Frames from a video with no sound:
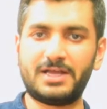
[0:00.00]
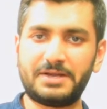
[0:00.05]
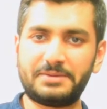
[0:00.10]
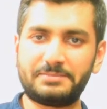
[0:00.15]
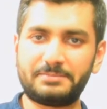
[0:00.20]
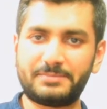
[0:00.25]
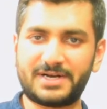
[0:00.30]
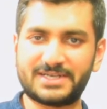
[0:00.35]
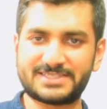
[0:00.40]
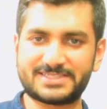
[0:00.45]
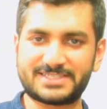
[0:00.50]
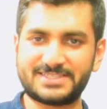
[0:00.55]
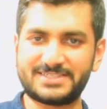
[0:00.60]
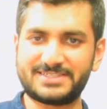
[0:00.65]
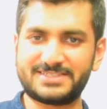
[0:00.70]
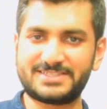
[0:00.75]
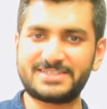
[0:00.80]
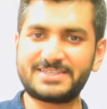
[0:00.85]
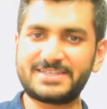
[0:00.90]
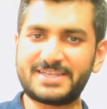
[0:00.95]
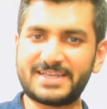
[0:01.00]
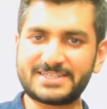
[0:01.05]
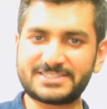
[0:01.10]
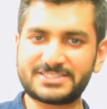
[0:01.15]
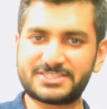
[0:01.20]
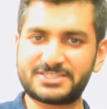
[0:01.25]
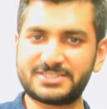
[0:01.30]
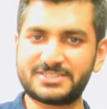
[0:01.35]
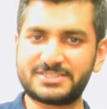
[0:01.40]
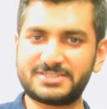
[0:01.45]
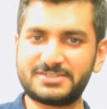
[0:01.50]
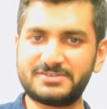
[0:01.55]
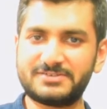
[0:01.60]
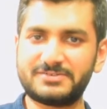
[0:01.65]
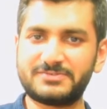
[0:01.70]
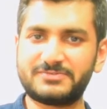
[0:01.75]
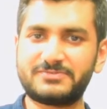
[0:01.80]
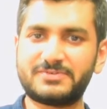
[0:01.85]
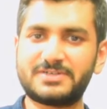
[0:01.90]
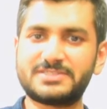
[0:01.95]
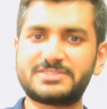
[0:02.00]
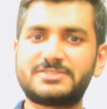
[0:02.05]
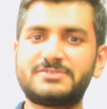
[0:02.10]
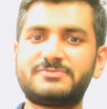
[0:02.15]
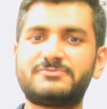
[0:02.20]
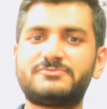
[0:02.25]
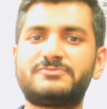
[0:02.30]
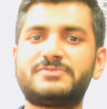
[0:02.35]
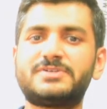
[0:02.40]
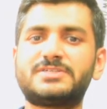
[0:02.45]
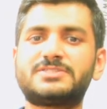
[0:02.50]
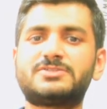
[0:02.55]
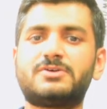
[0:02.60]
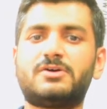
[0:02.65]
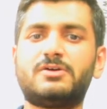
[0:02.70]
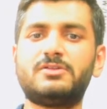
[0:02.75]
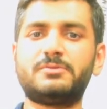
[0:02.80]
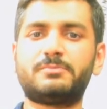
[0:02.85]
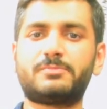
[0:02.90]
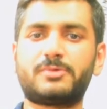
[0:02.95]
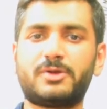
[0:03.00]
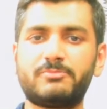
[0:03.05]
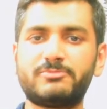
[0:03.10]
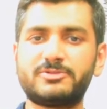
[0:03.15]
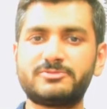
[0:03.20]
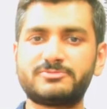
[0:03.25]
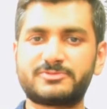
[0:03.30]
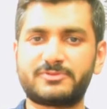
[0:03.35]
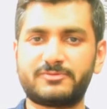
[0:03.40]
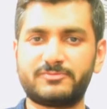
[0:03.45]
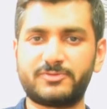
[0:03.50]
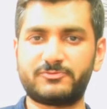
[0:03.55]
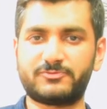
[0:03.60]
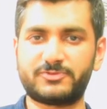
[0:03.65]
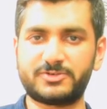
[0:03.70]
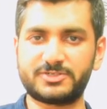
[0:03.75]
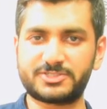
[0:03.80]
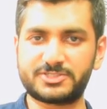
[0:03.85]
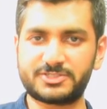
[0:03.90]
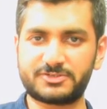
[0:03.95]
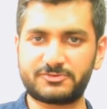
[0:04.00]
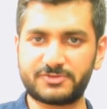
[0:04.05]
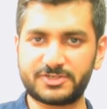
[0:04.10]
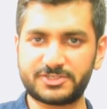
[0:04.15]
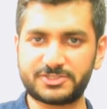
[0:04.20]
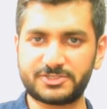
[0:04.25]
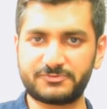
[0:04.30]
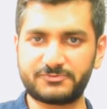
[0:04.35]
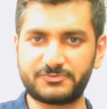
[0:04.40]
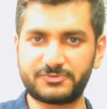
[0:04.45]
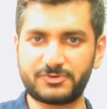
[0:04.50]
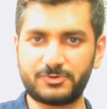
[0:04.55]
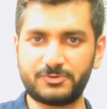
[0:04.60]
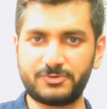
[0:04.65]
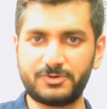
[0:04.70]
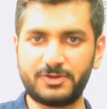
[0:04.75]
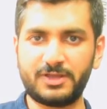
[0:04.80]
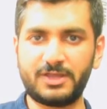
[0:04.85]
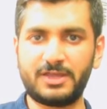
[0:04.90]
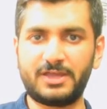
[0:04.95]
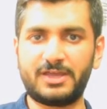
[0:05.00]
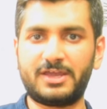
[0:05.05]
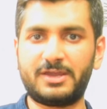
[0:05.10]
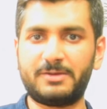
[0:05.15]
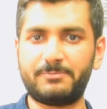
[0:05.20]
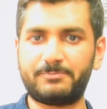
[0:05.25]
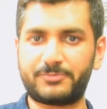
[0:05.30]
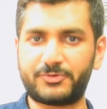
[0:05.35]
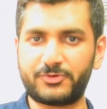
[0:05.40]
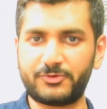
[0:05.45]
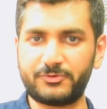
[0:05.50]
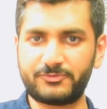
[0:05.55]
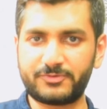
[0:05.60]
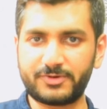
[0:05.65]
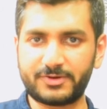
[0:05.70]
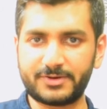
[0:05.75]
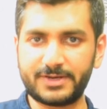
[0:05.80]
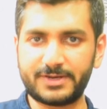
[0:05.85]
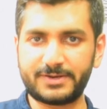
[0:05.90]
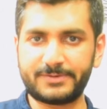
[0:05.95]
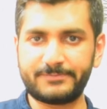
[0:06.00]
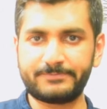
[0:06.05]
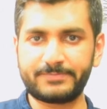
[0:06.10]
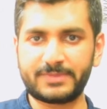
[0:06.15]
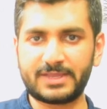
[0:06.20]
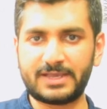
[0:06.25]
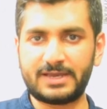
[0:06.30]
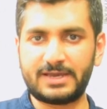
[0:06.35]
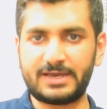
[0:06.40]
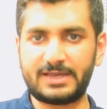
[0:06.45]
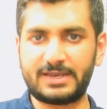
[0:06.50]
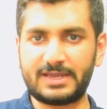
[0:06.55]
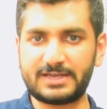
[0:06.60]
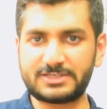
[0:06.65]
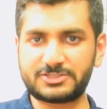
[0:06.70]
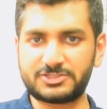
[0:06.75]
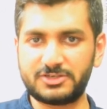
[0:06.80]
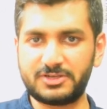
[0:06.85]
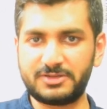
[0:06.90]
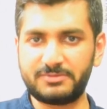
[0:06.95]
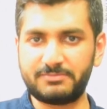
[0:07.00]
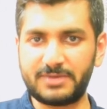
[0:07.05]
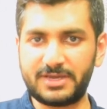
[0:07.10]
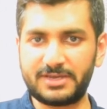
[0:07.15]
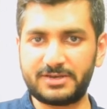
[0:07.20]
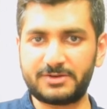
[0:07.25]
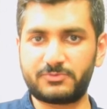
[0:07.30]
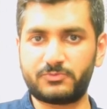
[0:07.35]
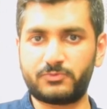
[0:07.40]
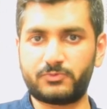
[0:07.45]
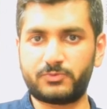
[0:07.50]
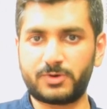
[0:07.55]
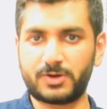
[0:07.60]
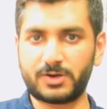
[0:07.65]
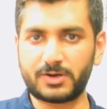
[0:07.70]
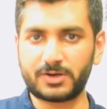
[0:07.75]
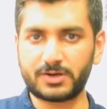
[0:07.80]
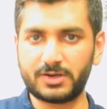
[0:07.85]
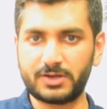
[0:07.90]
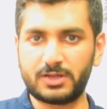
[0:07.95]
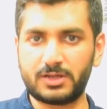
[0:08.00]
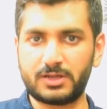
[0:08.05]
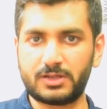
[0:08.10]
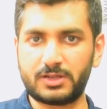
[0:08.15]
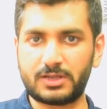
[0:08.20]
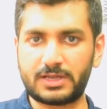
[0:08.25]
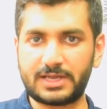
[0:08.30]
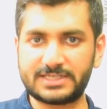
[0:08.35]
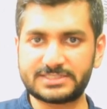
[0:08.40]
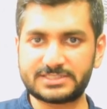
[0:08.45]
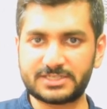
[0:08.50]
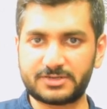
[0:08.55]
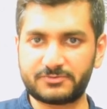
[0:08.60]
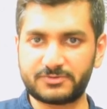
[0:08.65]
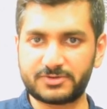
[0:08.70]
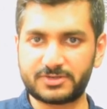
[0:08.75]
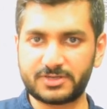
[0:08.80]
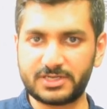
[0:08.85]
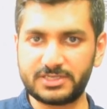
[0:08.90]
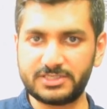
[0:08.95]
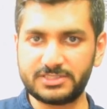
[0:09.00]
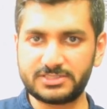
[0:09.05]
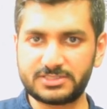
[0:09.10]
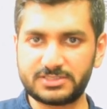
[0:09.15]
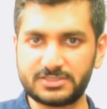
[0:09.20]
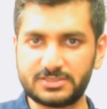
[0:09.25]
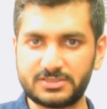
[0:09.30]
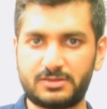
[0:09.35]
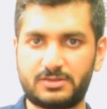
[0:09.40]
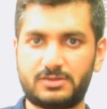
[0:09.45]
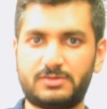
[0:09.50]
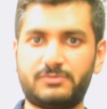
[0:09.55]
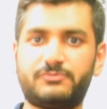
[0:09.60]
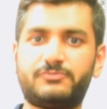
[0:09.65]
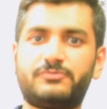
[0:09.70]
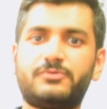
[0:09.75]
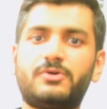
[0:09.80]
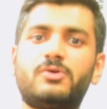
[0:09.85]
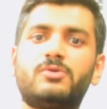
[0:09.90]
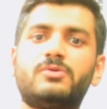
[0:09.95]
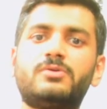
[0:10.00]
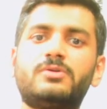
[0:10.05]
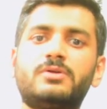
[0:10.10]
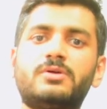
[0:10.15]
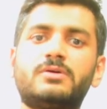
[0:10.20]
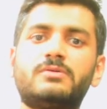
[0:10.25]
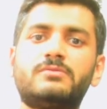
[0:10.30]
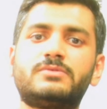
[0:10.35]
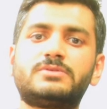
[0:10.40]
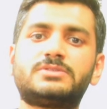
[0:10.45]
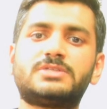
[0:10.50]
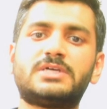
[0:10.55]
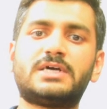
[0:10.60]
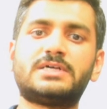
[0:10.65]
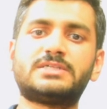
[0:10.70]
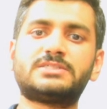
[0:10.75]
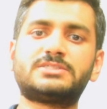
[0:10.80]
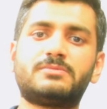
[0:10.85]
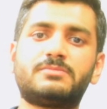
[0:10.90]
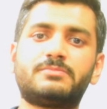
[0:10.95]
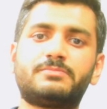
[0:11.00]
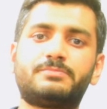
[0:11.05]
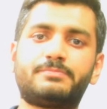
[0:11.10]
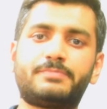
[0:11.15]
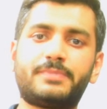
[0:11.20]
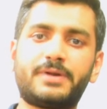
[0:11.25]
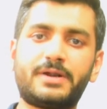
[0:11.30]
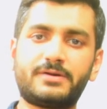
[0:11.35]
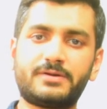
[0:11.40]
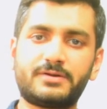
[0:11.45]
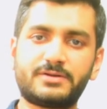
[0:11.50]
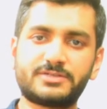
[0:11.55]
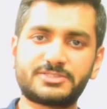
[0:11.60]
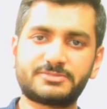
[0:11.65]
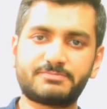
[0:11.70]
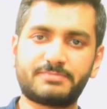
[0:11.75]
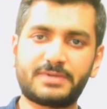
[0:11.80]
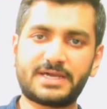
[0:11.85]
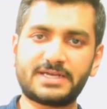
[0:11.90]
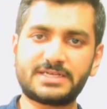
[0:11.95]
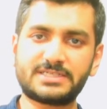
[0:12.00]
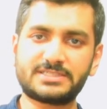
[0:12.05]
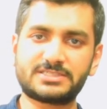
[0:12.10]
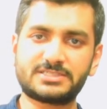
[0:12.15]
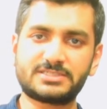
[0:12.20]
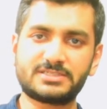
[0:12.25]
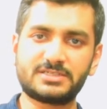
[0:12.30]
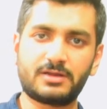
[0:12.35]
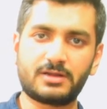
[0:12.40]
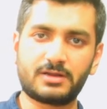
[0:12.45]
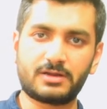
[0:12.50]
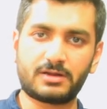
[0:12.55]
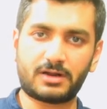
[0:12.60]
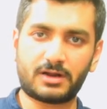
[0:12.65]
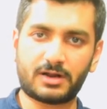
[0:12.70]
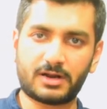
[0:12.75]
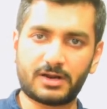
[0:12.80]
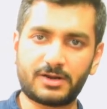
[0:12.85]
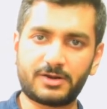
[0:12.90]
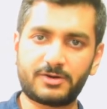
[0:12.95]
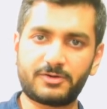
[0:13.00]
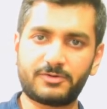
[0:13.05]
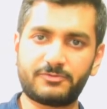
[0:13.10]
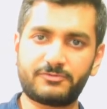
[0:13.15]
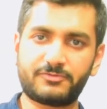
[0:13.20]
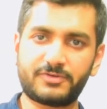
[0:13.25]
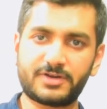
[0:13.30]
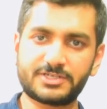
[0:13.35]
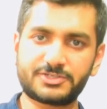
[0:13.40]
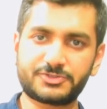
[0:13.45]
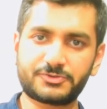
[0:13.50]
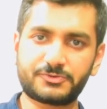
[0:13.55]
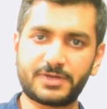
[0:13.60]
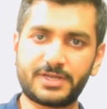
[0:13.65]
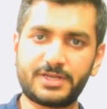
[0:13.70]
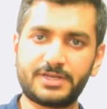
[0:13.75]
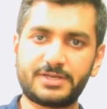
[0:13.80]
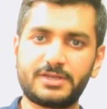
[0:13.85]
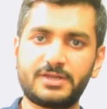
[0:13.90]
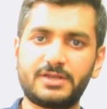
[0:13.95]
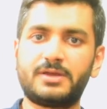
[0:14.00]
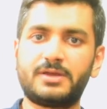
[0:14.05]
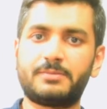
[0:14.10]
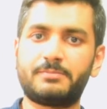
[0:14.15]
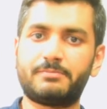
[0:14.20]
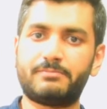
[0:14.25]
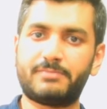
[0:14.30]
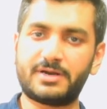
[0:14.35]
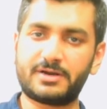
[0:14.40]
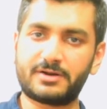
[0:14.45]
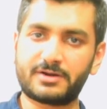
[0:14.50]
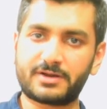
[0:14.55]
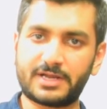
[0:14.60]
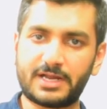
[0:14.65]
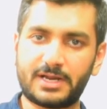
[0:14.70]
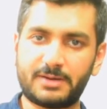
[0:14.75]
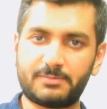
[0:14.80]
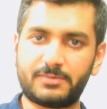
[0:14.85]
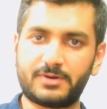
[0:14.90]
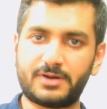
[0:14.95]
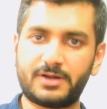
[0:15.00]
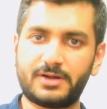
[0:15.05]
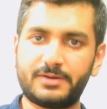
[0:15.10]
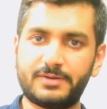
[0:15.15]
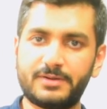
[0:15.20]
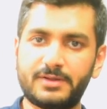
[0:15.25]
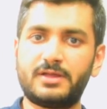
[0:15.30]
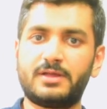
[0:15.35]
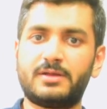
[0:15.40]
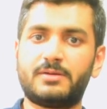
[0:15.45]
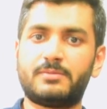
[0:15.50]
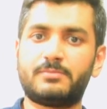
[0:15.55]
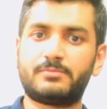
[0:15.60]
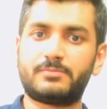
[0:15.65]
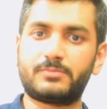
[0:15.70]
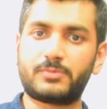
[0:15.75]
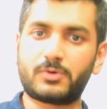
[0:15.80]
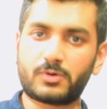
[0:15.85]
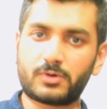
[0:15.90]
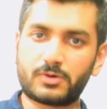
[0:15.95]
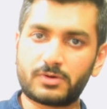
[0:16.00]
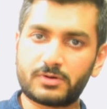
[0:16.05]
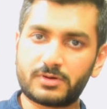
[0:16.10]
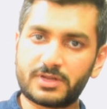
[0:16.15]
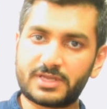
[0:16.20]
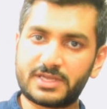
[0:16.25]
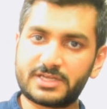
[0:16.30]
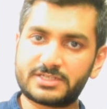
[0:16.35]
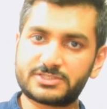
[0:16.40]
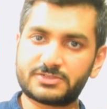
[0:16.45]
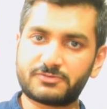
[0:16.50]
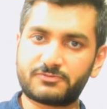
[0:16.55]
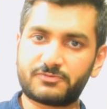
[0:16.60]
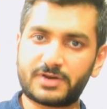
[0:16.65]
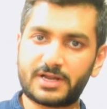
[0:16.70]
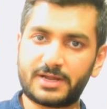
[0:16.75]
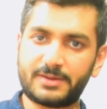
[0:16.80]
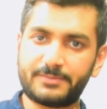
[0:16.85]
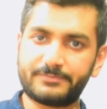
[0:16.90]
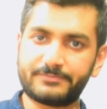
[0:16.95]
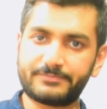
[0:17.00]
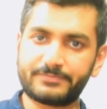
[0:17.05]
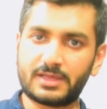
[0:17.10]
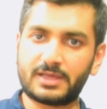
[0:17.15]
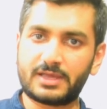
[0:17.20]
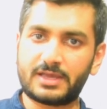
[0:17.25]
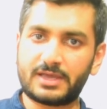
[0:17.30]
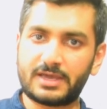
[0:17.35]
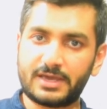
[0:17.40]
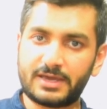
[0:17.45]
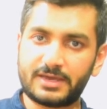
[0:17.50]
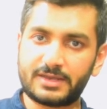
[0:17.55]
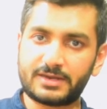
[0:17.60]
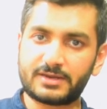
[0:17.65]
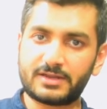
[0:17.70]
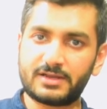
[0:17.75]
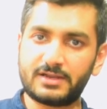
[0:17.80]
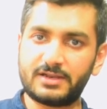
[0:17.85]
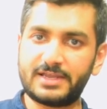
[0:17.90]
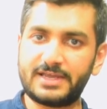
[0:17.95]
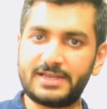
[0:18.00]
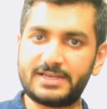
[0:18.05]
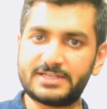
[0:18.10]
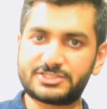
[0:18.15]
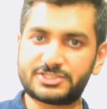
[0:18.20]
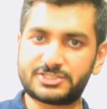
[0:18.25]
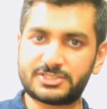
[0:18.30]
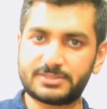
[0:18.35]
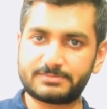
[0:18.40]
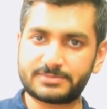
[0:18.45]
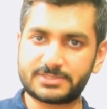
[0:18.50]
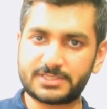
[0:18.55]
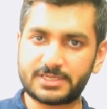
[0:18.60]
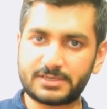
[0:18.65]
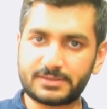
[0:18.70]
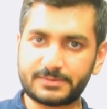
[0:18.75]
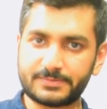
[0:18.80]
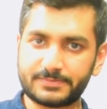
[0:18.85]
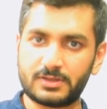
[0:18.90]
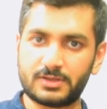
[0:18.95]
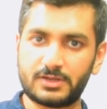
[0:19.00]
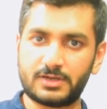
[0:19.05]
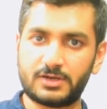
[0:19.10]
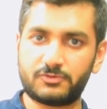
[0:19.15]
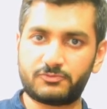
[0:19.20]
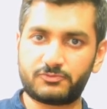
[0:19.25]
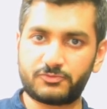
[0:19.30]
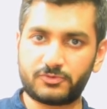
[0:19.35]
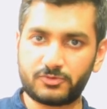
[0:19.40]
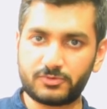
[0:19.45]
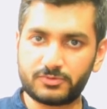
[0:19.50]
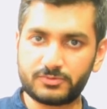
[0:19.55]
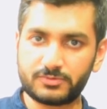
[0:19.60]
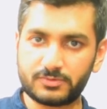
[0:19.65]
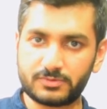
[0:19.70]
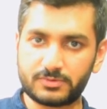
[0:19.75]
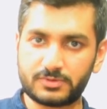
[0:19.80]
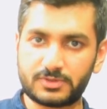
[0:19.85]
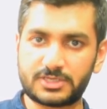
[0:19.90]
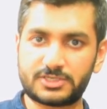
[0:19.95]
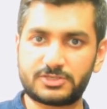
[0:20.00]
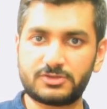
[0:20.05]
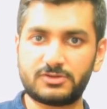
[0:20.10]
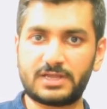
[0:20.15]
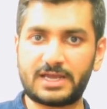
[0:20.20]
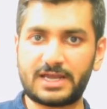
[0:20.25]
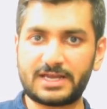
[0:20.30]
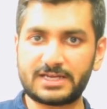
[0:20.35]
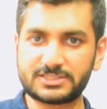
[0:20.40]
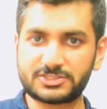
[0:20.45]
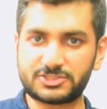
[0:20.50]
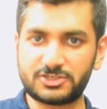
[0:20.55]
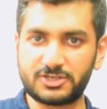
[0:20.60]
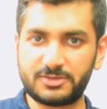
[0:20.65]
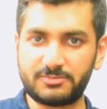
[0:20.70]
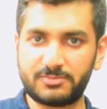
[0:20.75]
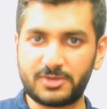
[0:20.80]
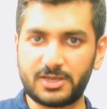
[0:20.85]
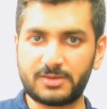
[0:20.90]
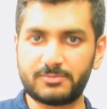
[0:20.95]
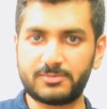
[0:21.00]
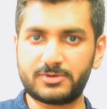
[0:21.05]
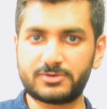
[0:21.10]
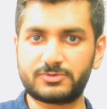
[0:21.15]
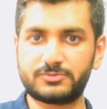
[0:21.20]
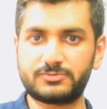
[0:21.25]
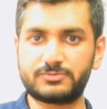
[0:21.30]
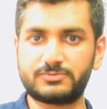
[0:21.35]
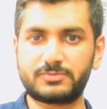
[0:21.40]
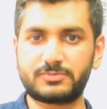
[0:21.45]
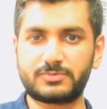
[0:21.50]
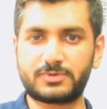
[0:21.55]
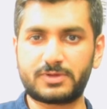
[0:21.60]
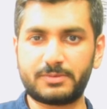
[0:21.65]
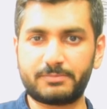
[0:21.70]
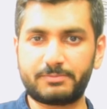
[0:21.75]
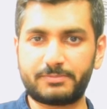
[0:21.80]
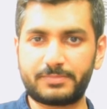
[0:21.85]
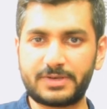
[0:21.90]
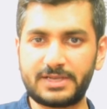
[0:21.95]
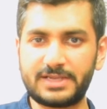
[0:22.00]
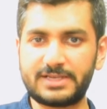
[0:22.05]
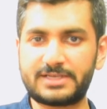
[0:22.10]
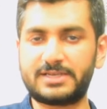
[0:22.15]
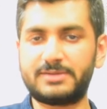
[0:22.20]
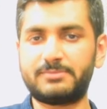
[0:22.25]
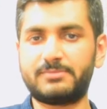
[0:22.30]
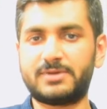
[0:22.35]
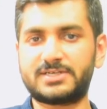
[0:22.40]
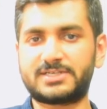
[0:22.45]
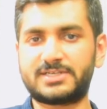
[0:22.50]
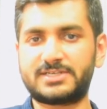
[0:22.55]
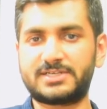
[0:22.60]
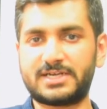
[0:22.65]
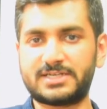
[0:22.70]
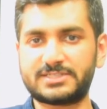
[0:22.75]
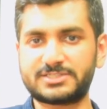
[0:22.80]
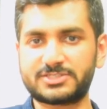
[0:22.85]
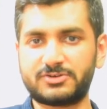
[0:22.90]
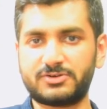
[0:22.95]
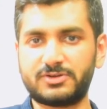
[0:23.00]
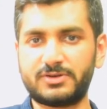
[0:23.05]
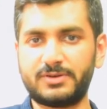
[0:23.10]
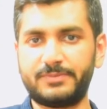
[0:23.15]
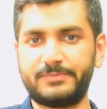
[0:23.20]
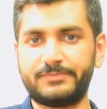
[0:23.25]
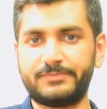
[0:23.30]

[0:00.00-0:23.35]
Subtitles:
But next year, once they've fixed all the problems from the first generation phone, improved on it, and actually made it work as advertised, a phone which has better specs, higher refresh rate, better camera, more gigs of RAM, and a latest chipset, a phone that you'll actually be able to completely multitask on,